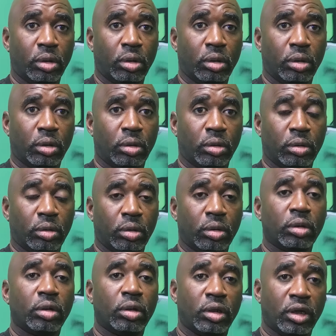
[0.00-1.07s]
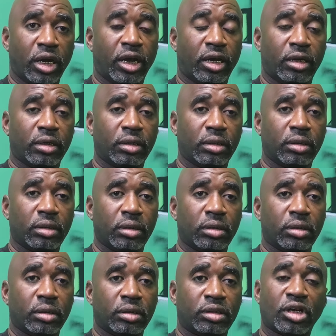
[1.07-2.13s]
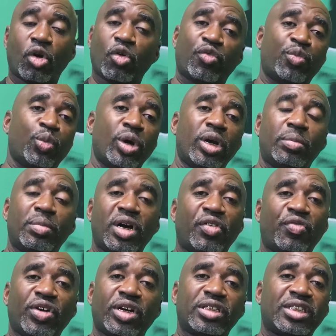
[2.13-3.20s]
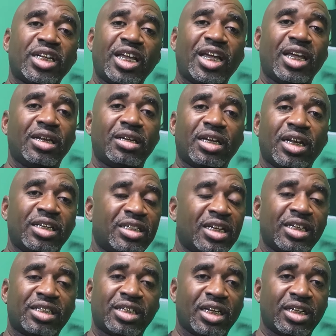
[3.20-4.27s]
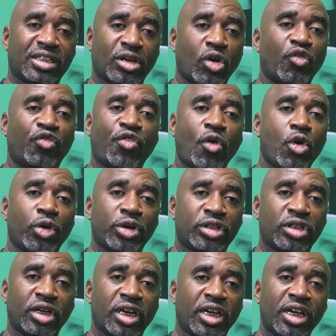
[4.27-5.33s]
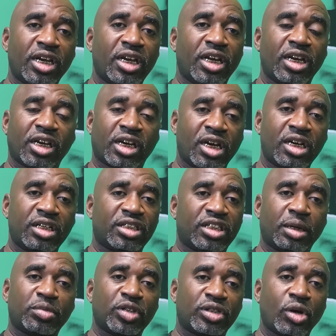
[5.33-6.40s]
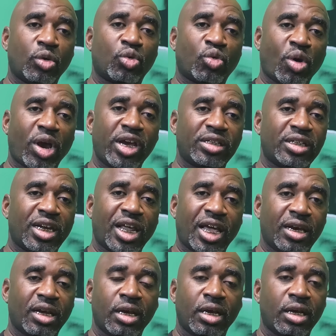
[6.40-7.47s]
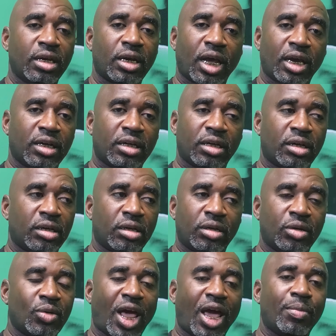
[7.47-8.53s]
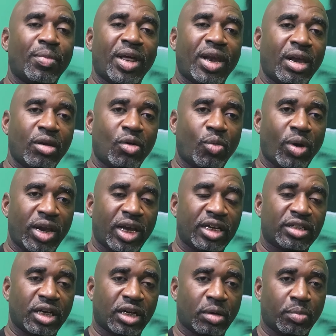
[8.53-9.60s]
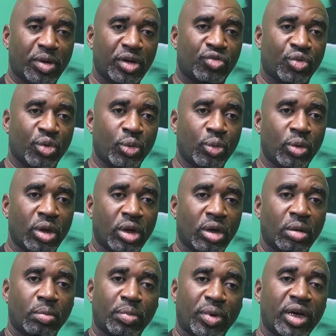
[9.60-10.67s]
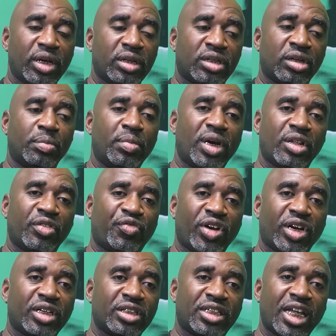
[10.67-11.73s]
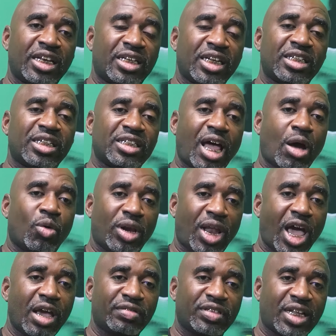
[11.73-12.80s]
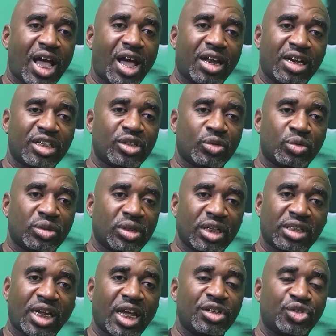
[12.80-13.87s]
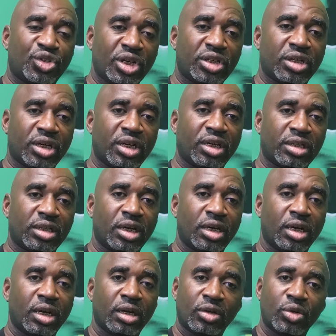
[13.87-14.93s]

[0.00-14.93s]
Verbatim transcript: We don't know what it's like to hang yeah. out folks. So when a motherfucker said this this shit so foreign to the ear and the concept is so crazy that you like, man, ain't no way that shit could be true. But to motherfuckers that this is our lifestyle, this is this ain't shit to us.